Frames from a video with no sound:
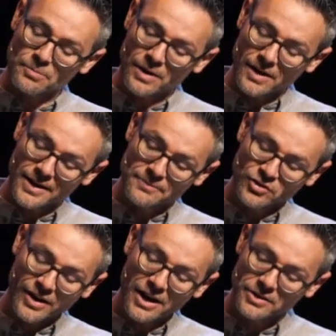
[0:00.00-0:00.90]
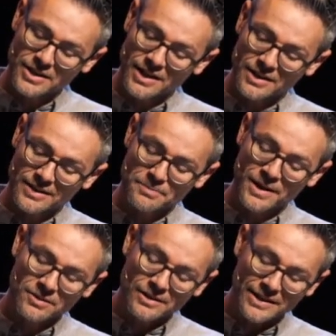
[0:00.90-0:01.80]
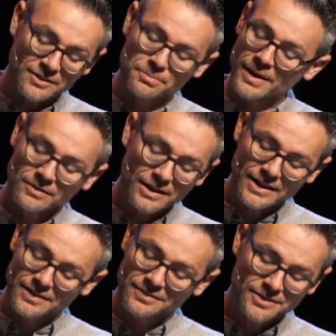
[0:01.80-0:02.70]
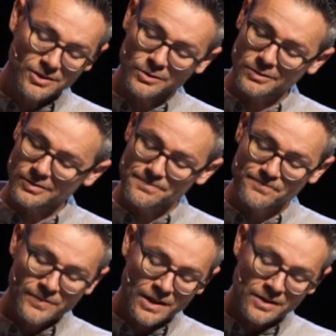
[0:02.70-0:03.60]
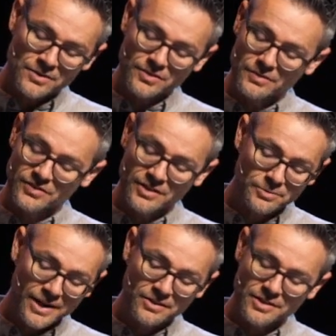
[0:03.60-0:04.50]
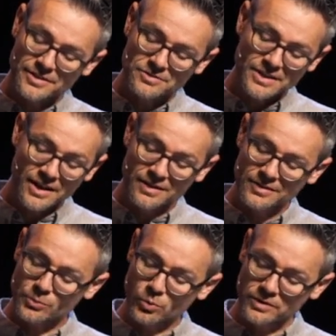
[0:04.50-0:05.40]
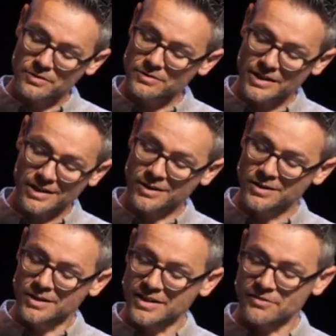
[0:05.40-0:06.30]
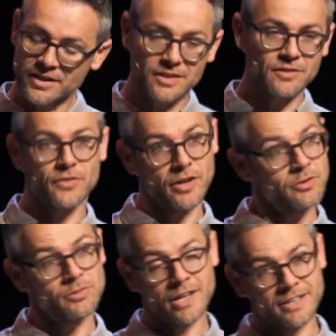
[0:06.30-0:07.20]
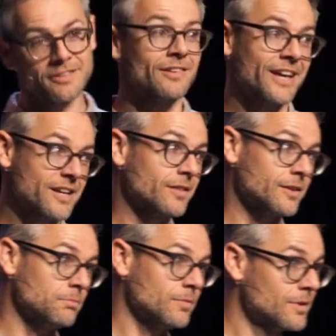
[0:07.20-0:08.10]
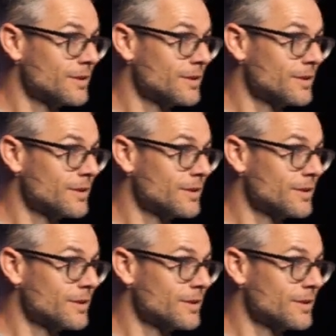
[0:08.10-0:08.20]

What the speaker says: But, so how are they not like mountain lions? Mountain lions don't sit around in their dens wondering if other lions like them.